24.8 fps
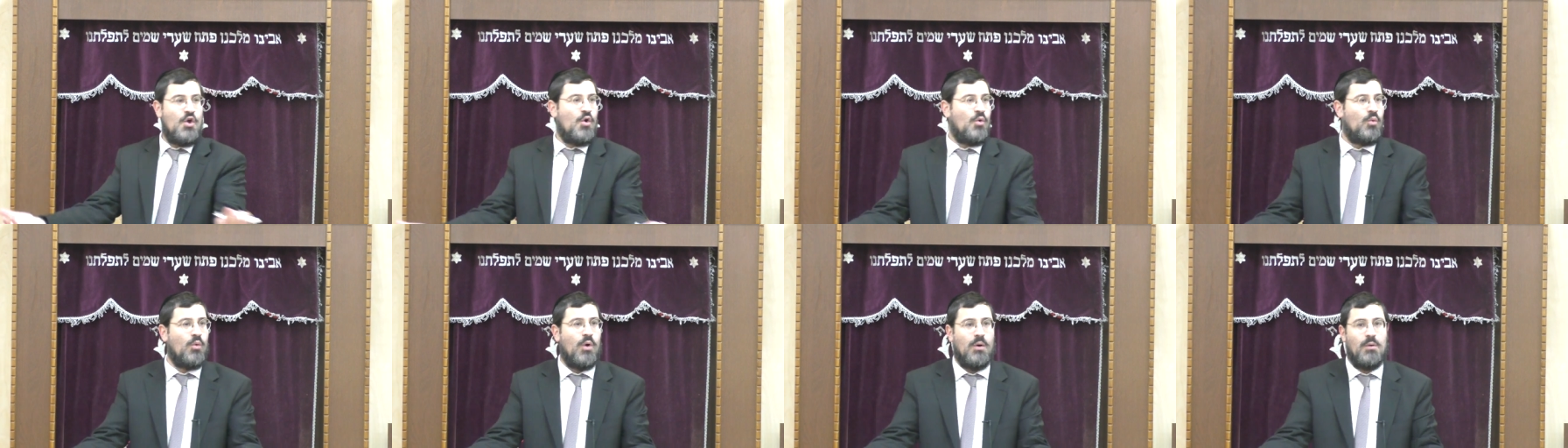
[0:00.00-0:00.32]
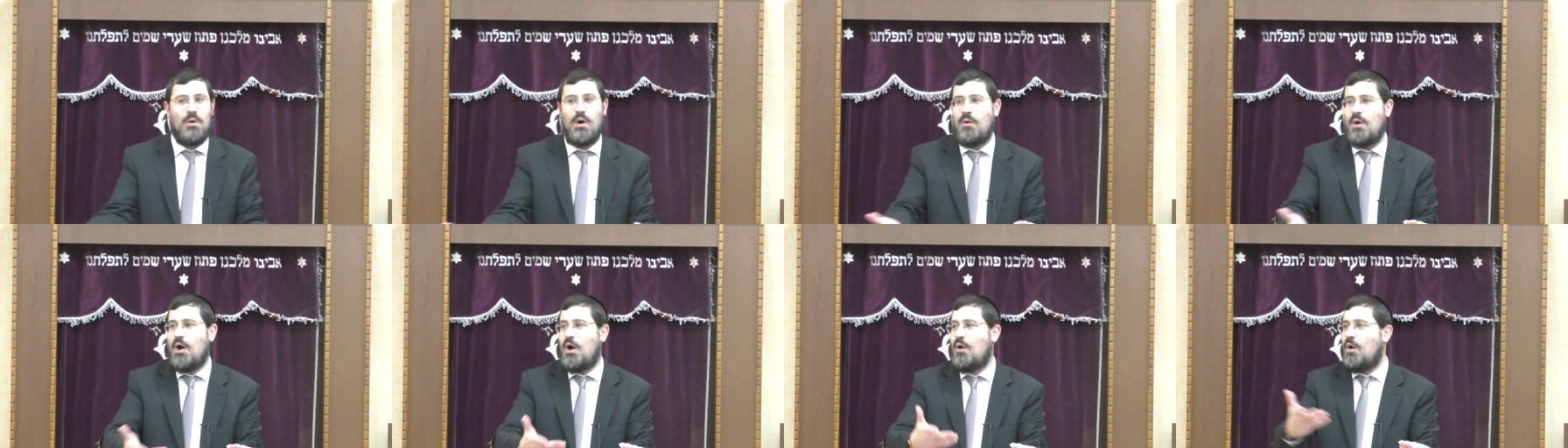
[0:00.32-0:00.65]

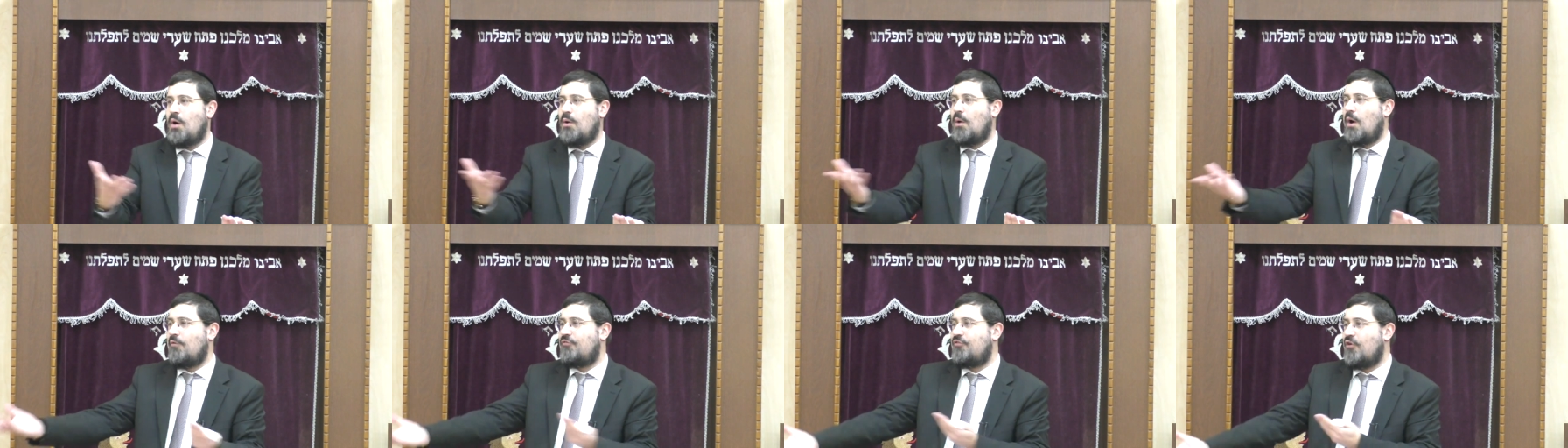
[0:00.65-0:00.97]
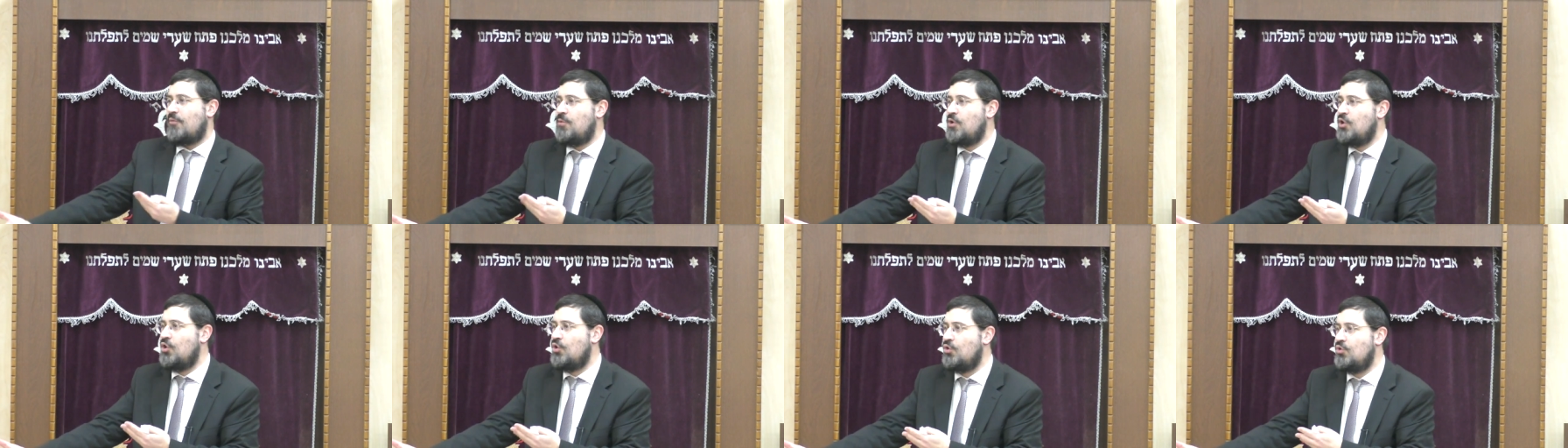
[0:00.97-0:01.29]
Whoa.
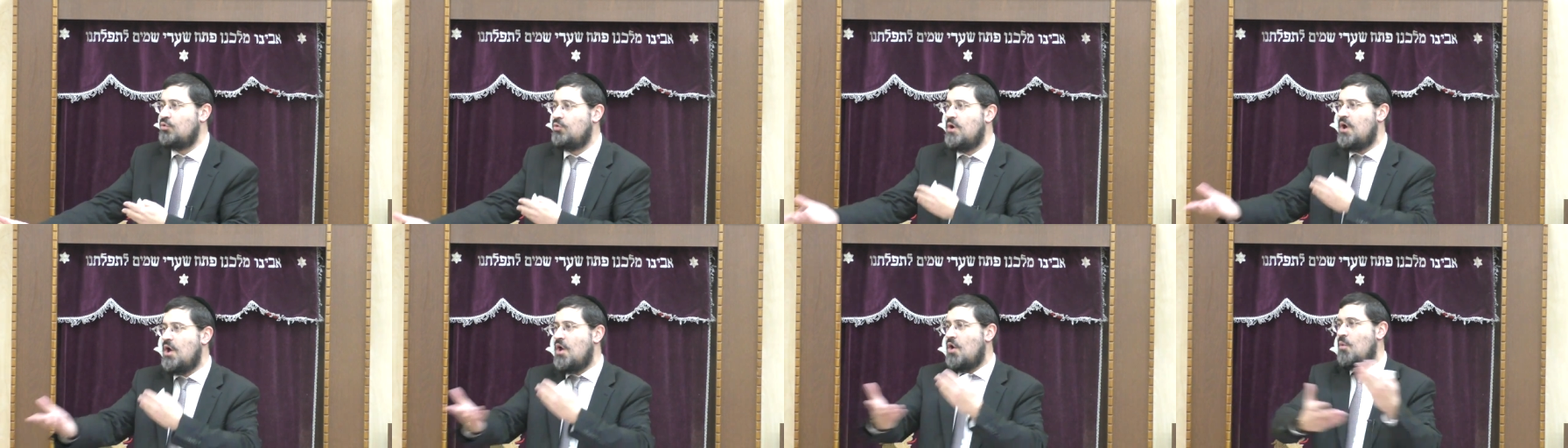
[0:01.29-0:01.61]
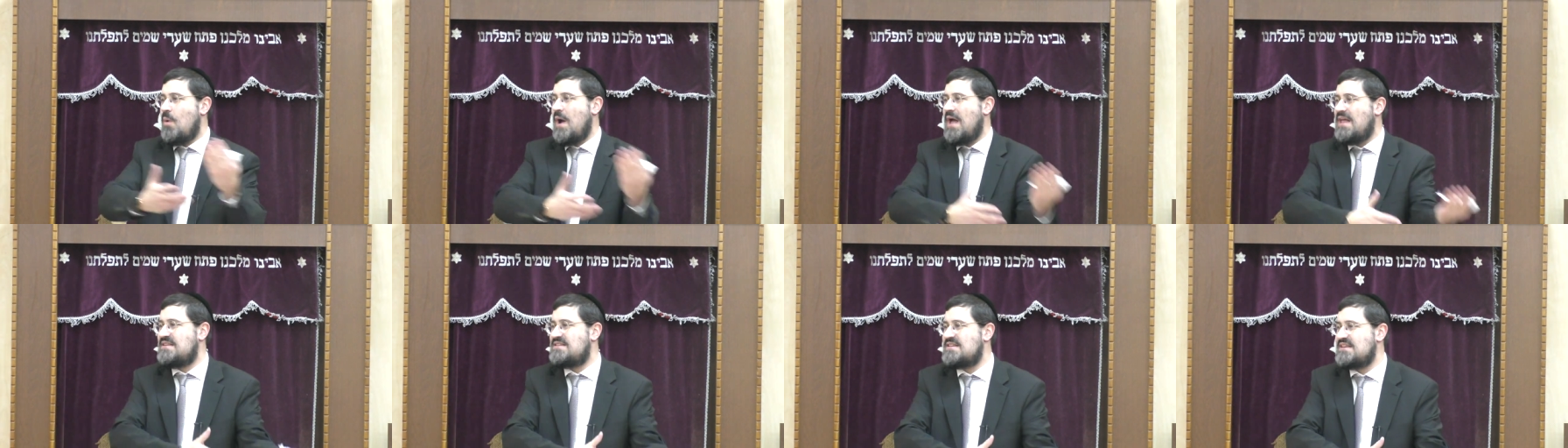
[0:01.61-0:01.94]
From who?
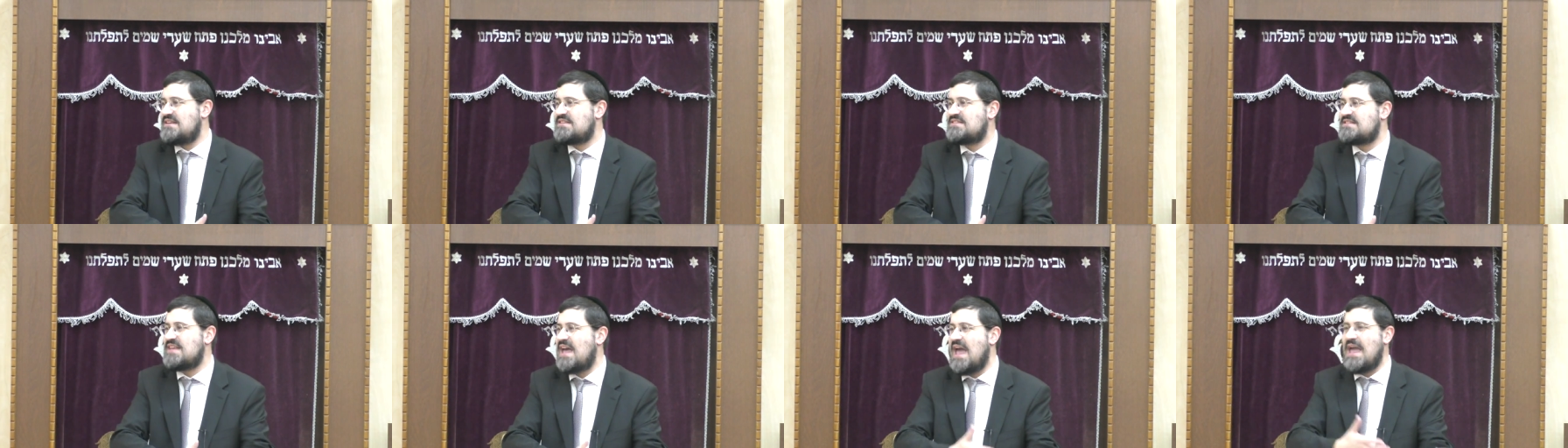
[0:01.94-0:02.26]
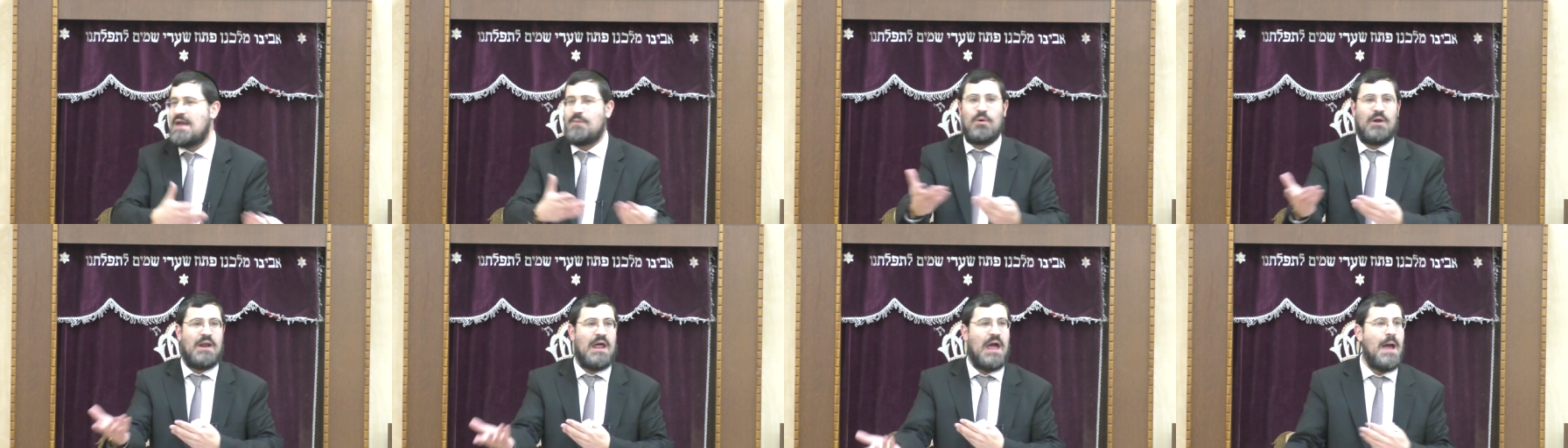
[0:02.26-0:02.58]
Where does it
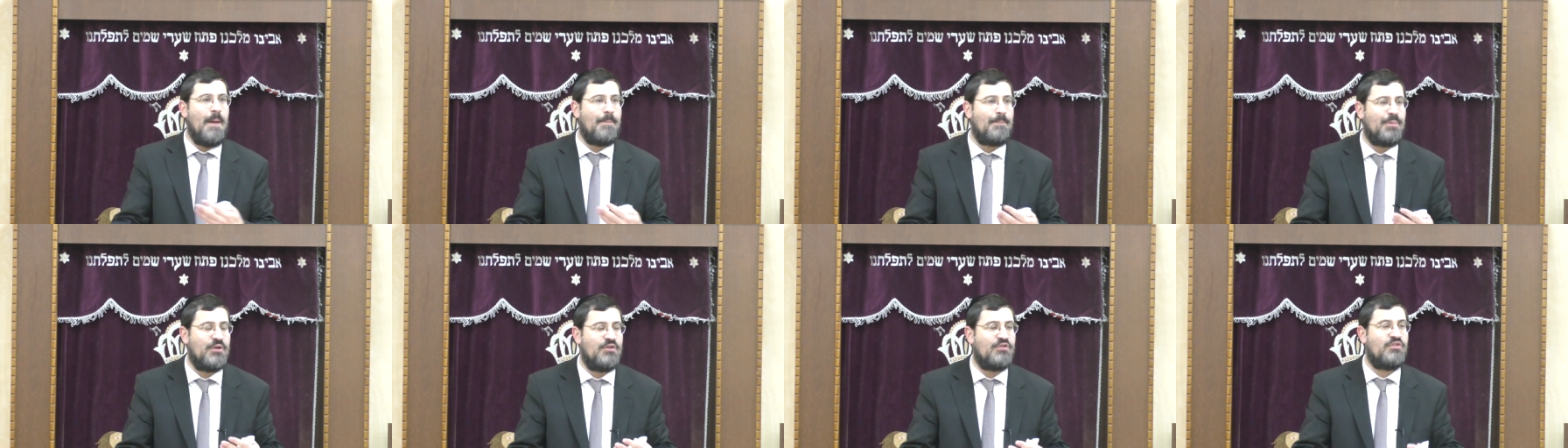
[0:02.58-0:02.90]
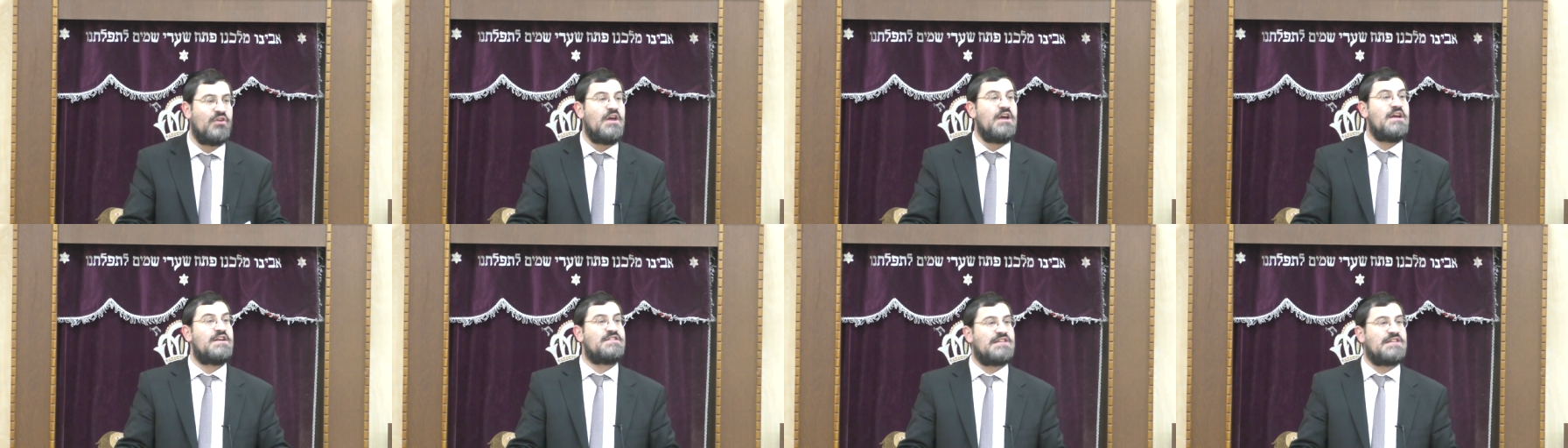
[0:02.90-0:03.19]
say? What happened?